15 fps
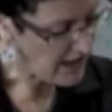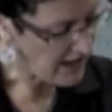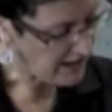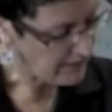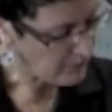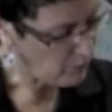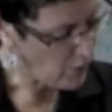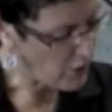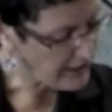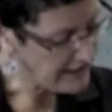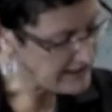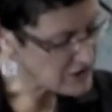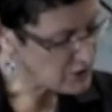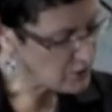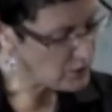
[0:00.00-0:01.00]
are,
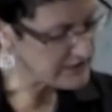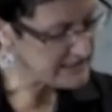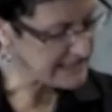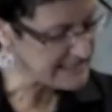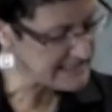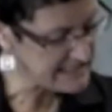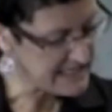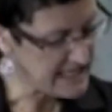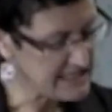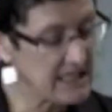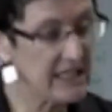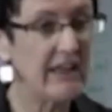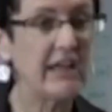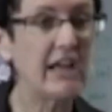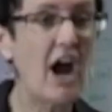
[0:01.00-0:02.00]
working towards
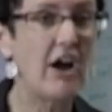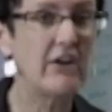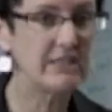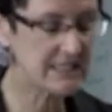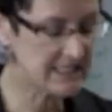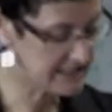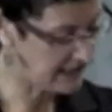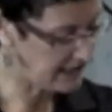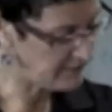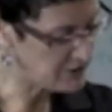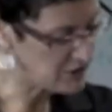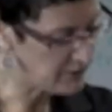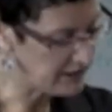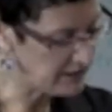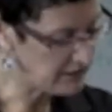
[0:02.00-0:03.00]
extending their current scheme
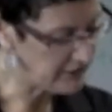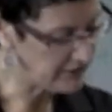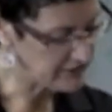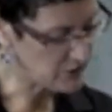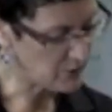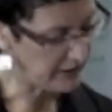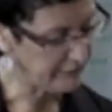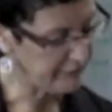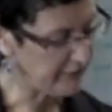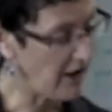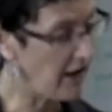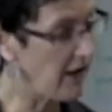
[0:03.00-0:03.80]
to include 18